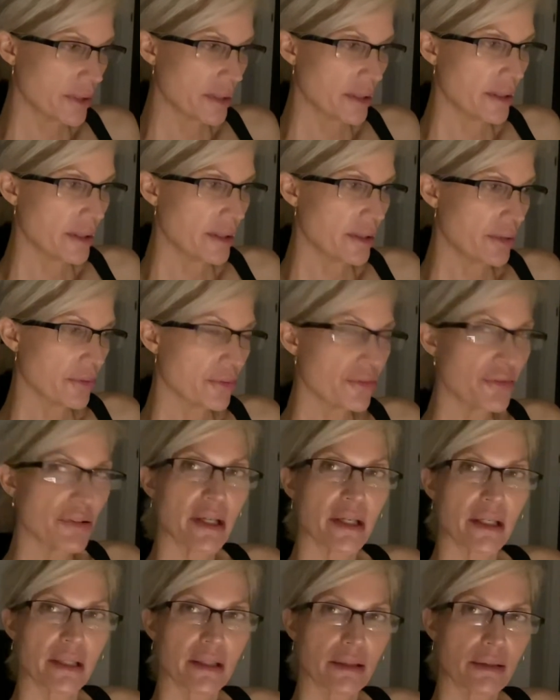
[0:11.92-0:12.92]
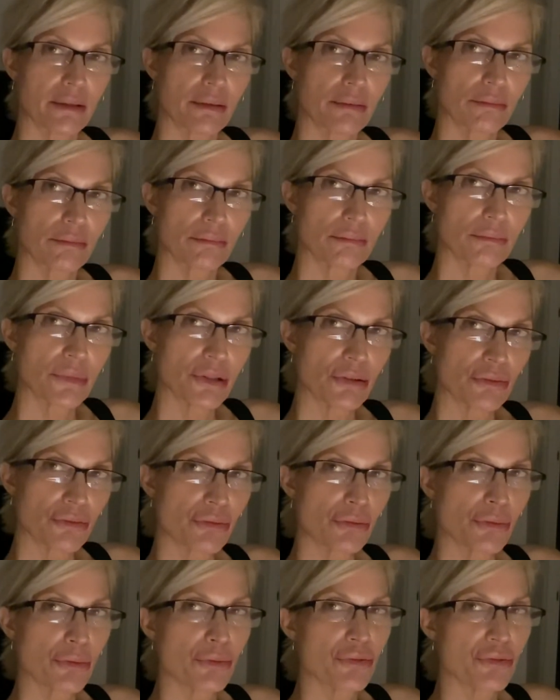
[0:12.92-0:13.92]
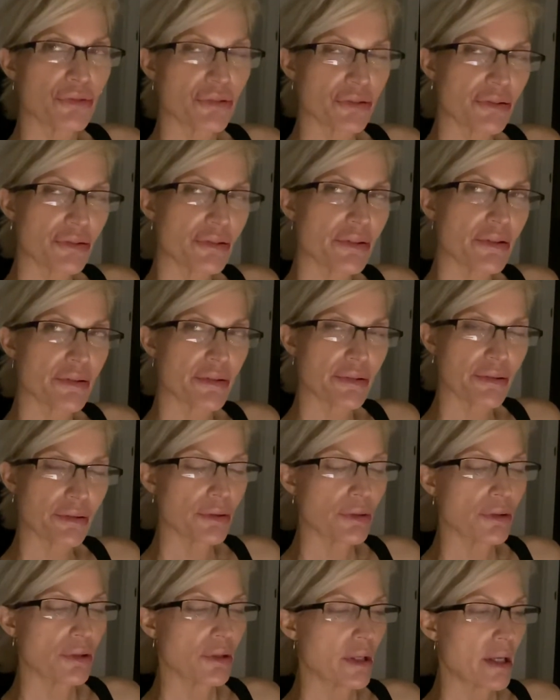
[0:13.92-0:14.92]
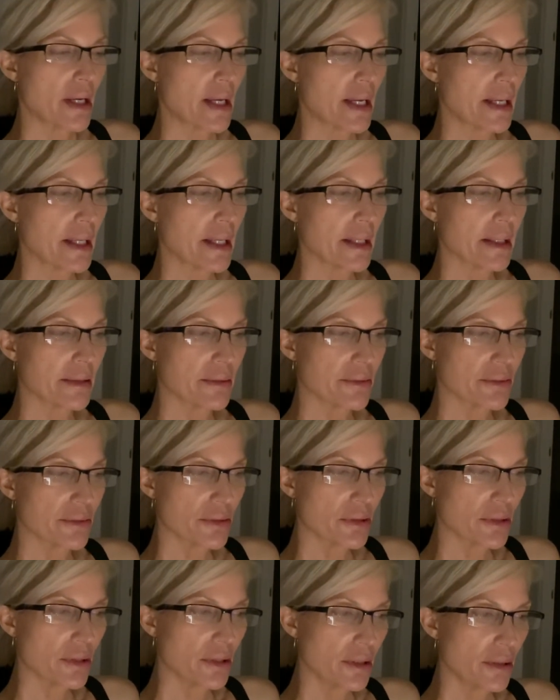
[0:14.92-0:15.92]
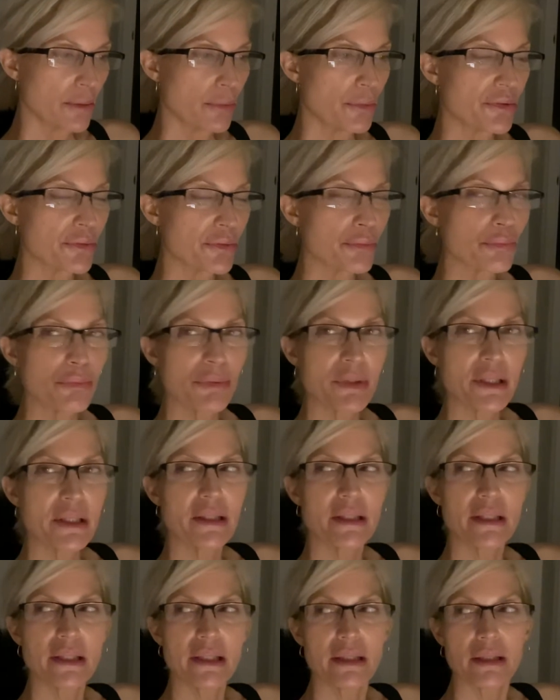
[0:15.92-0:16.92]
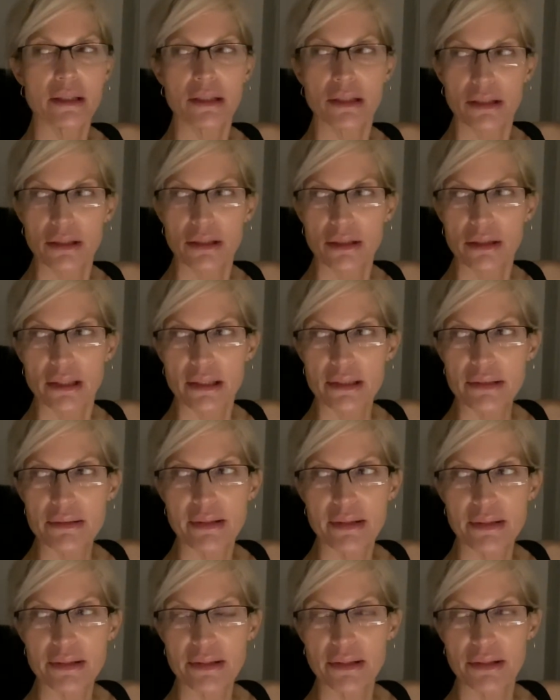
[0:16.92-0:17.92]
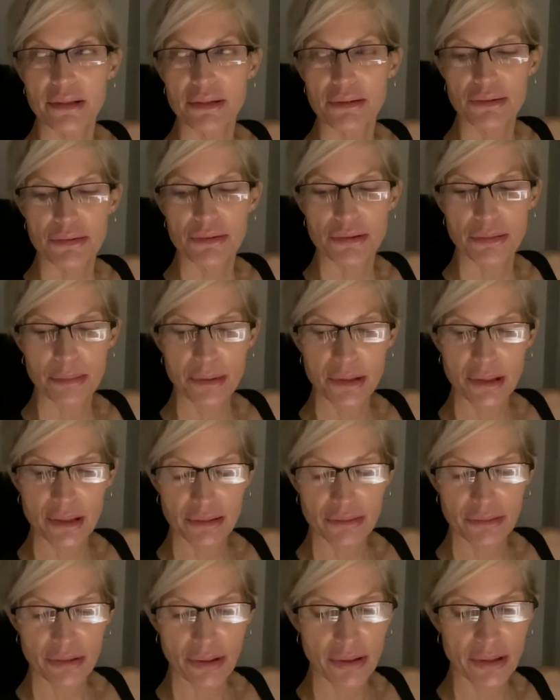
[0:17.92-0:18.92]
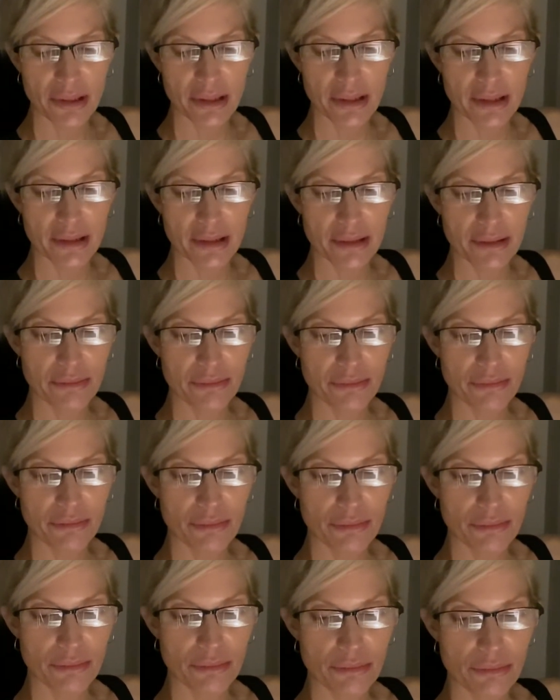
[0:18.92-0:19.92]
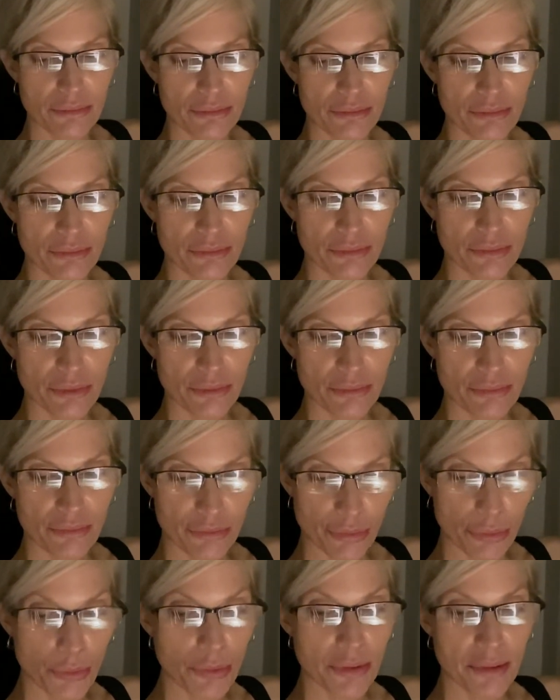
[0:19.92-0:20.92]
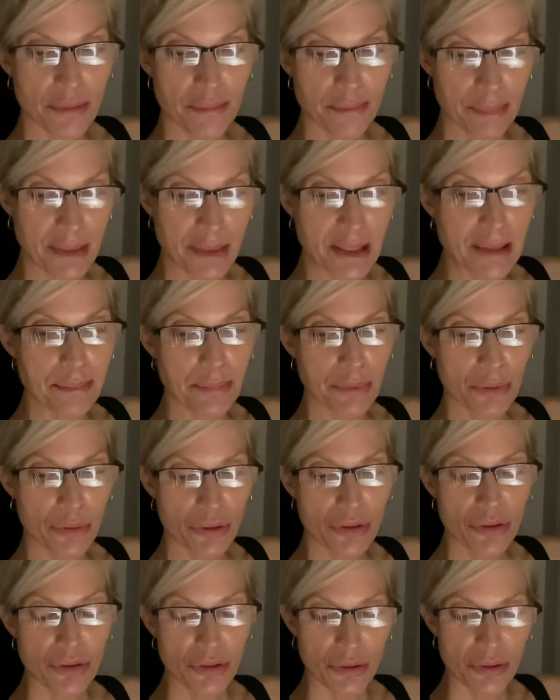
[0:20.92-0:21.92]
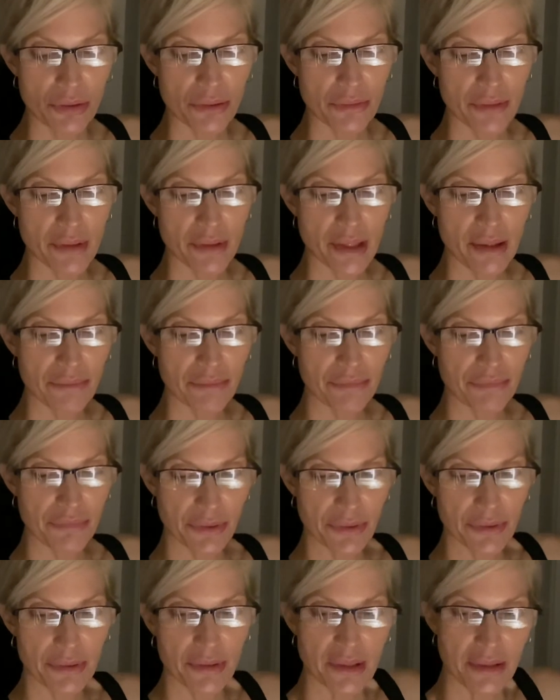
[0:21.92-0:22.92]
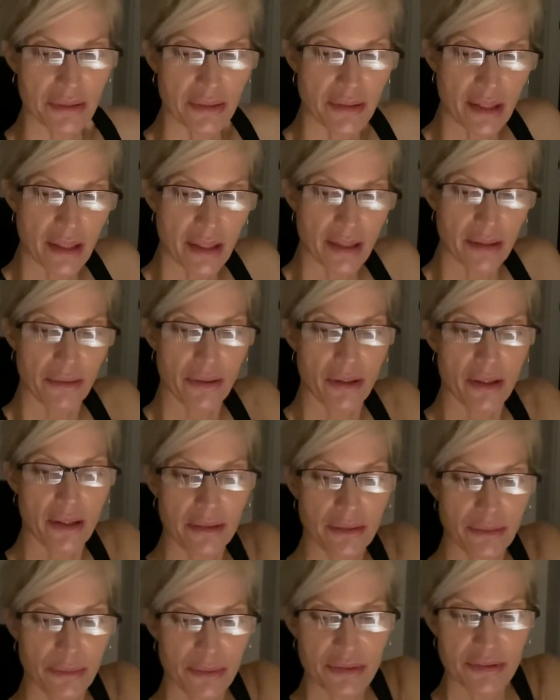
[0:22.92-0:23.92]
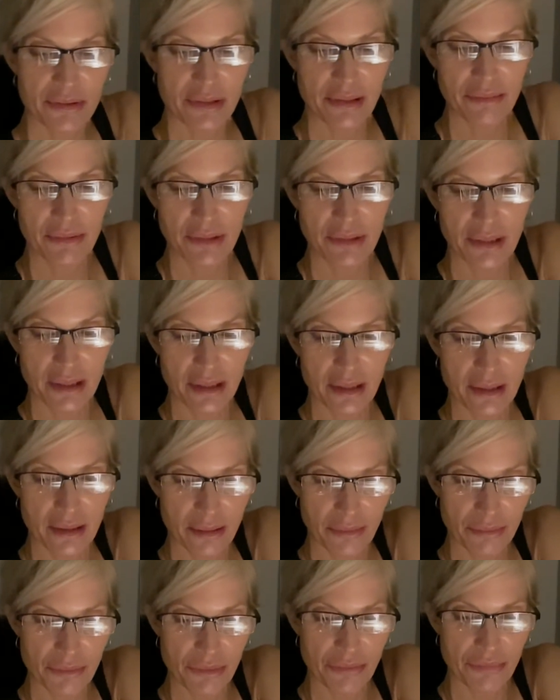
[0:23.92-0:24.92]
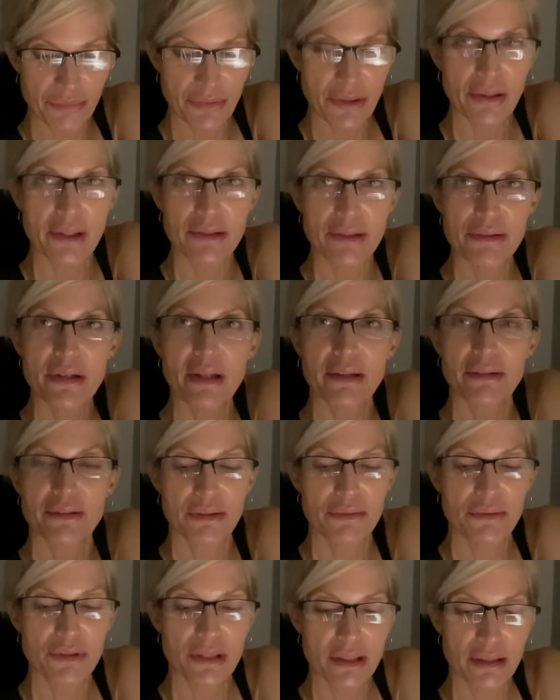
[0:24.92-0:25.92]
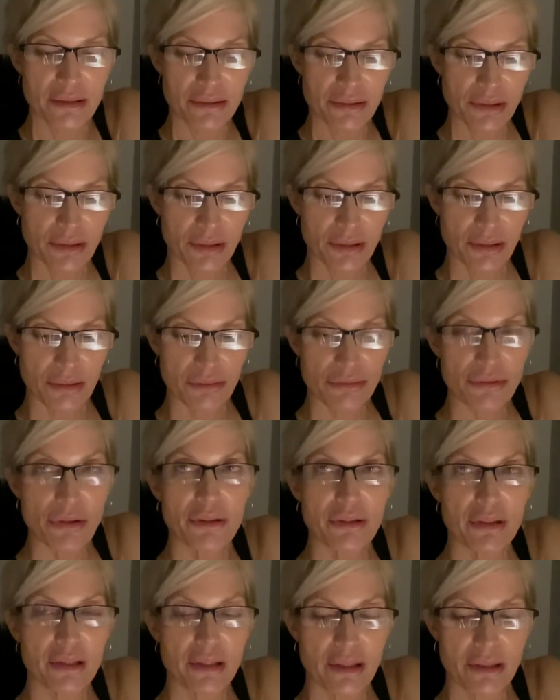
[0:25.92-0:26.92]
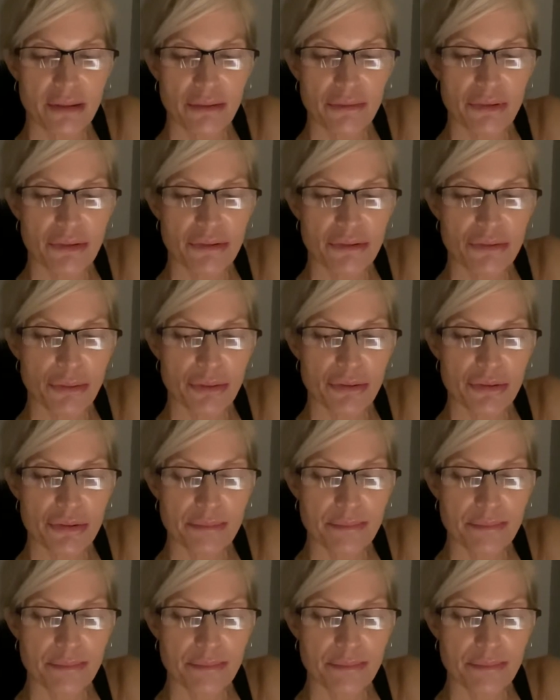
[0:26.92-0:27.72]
energetic intrusions. And it was really intended to be targeted toward people that feel that they are on the receiving end of nefarious activities, targeted individuals.